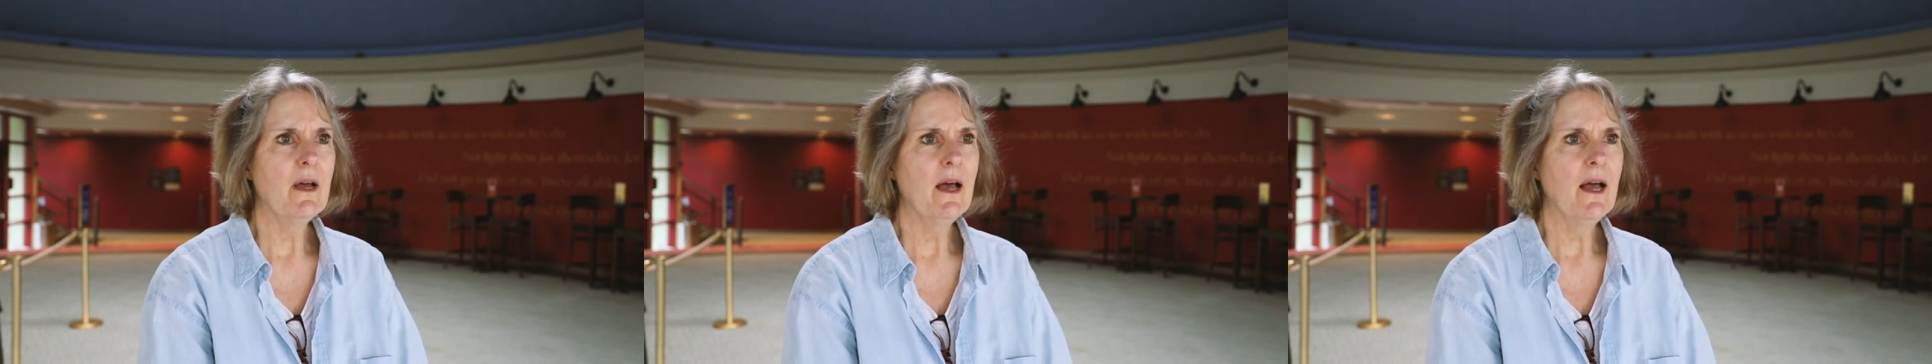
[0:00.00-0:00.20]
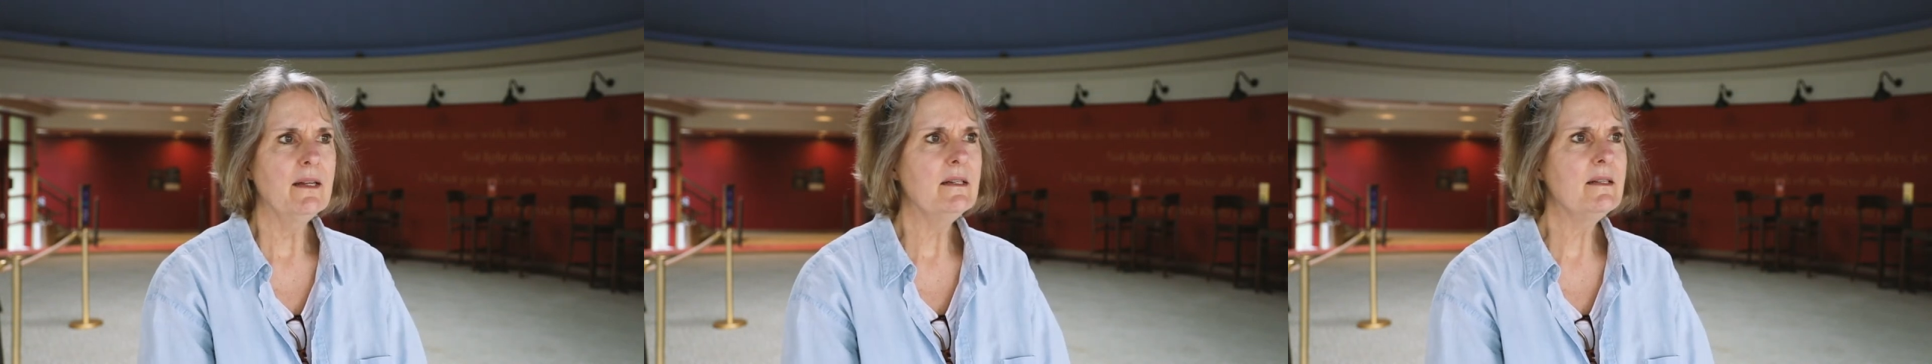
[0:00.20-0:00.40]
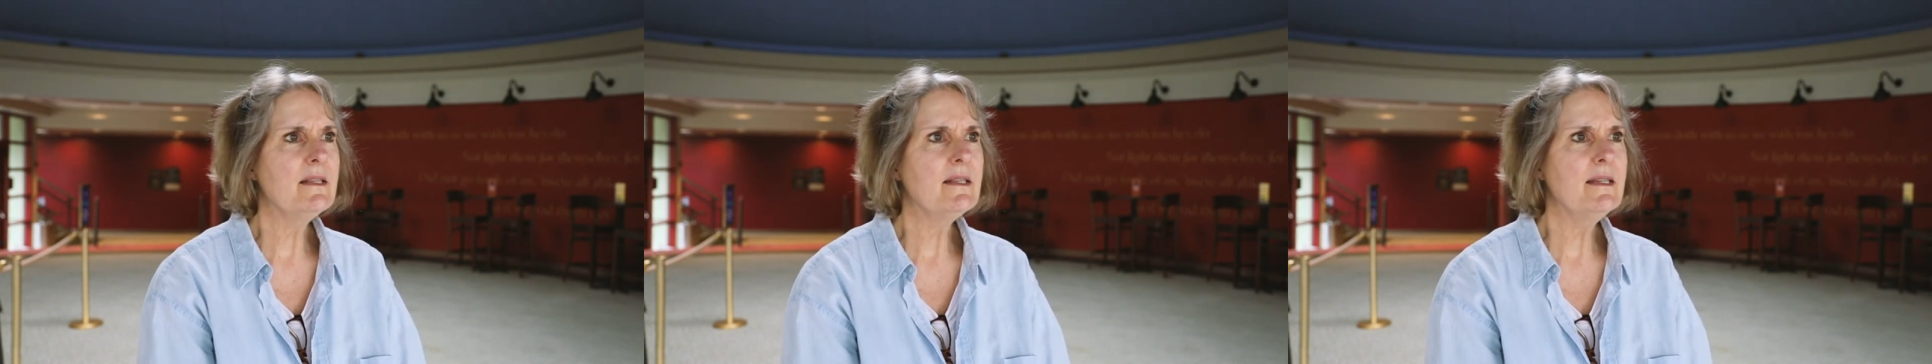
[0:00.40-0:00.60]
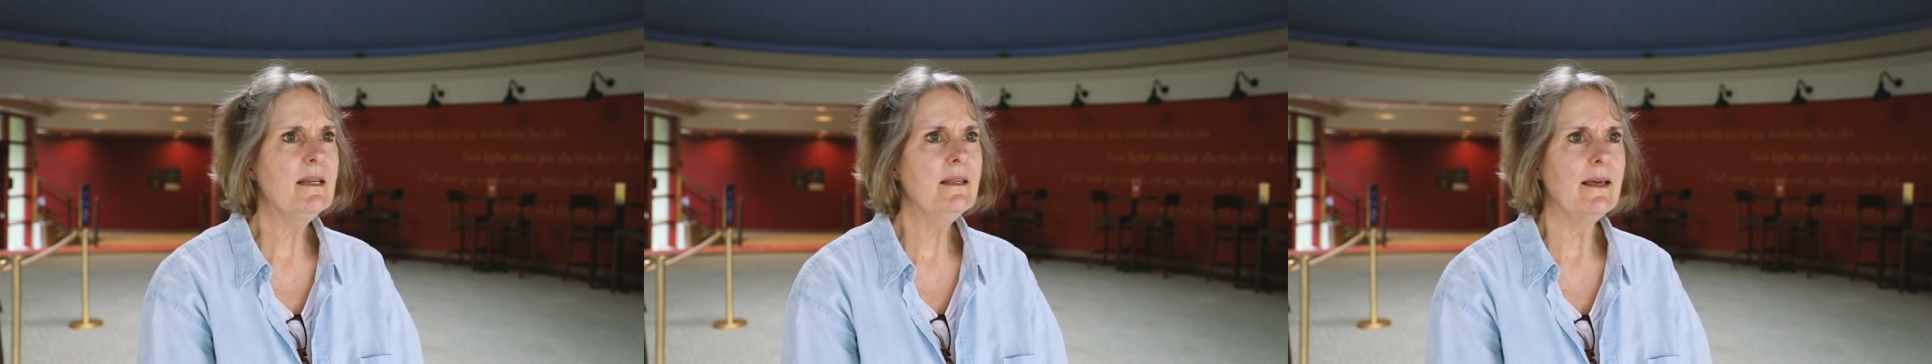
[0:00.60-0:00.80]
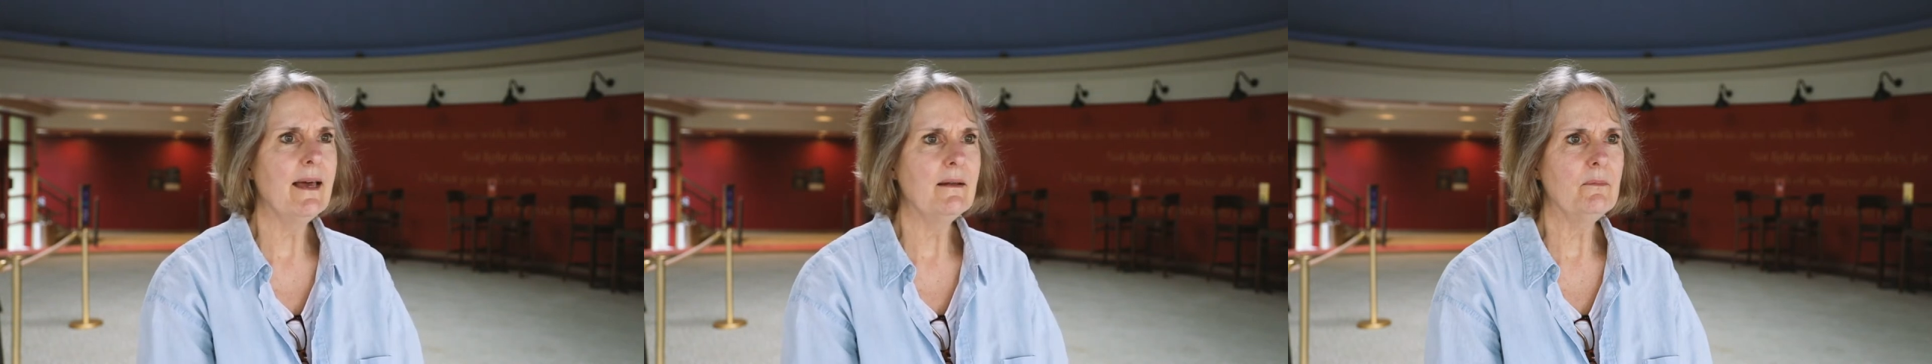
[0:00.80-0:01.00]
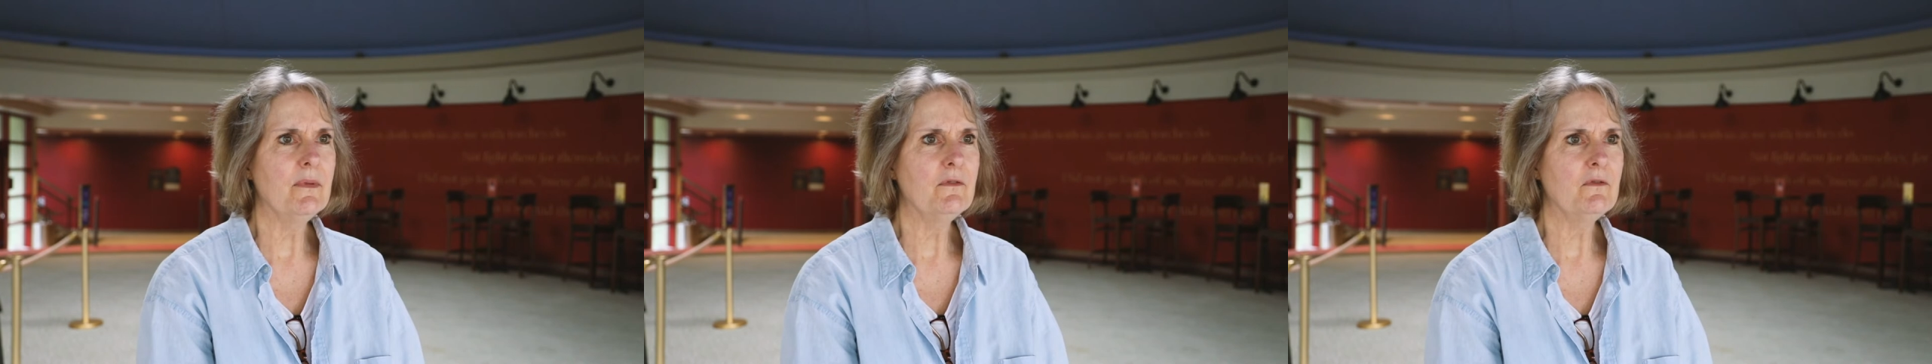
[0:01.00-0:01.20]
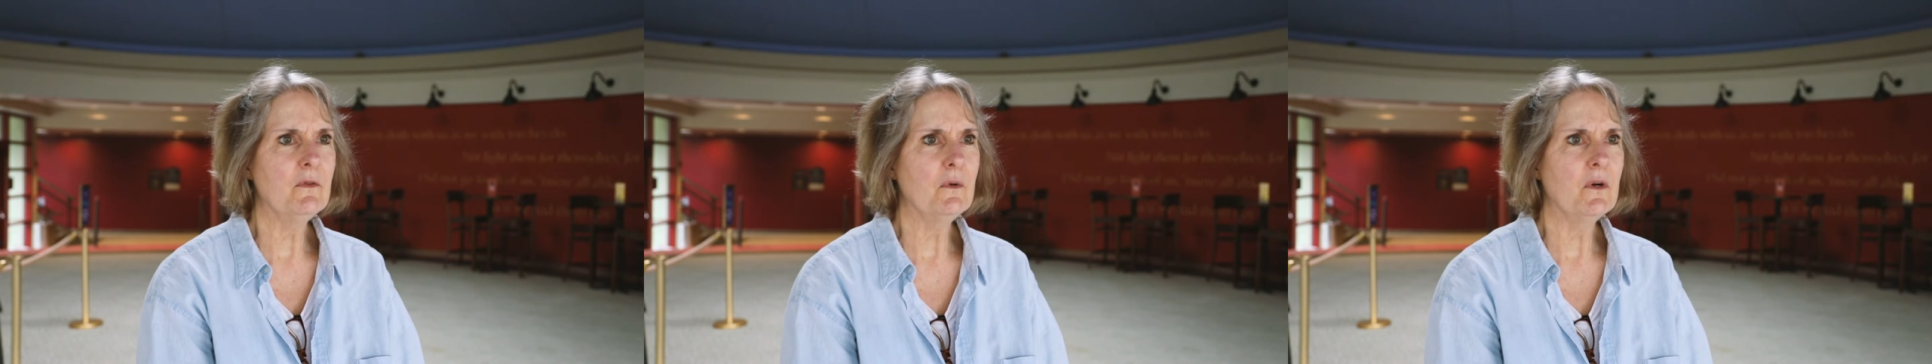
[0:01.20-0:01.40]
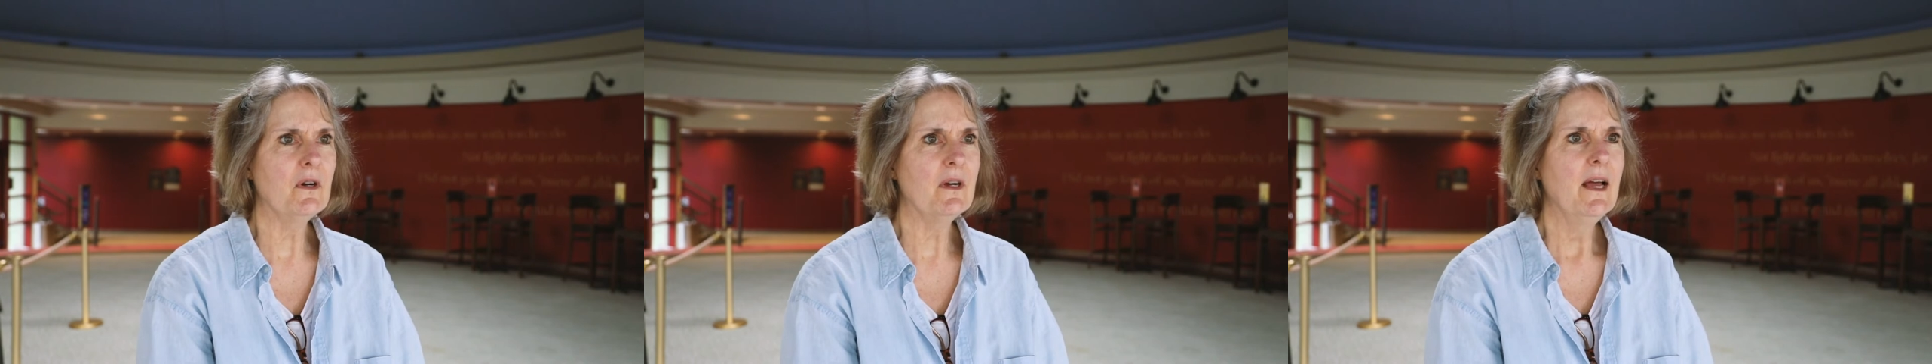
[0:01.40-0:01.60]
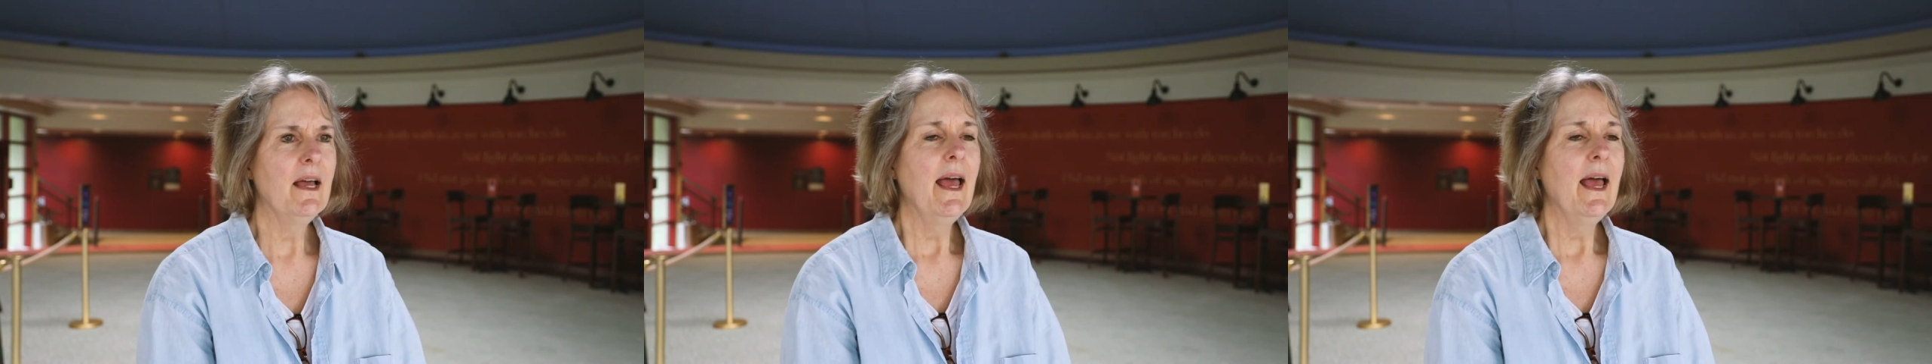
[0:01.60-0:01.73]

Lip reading: I didn't see that before.